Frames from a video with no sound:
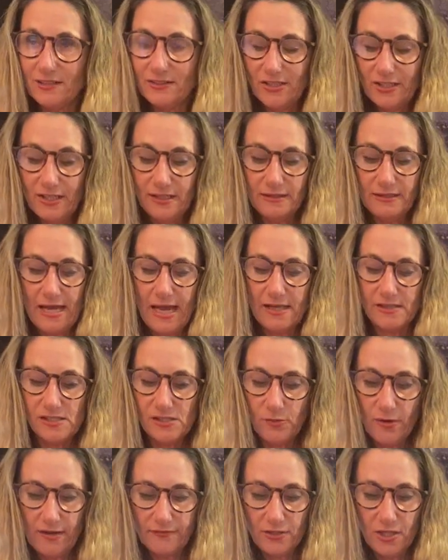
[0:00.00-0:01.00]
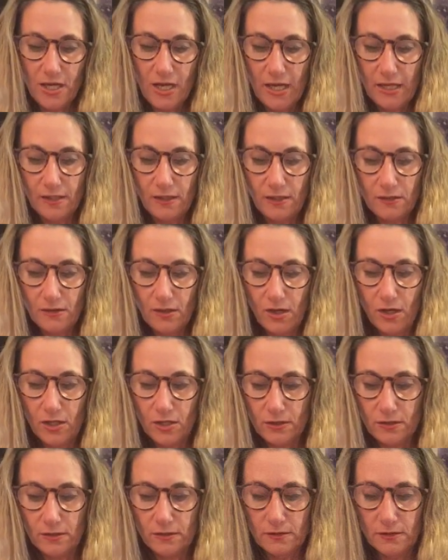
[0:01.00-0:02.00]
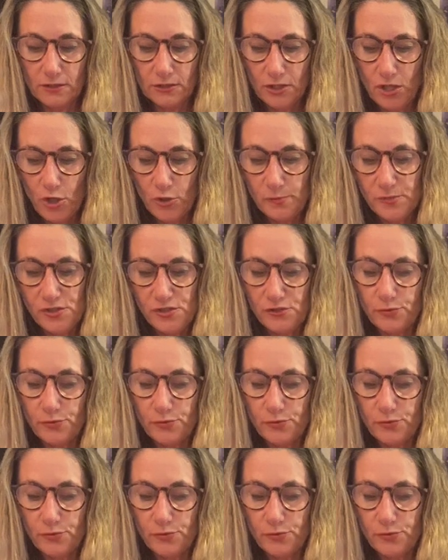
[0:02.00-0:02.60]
Look at that. So I've cut along the lobes,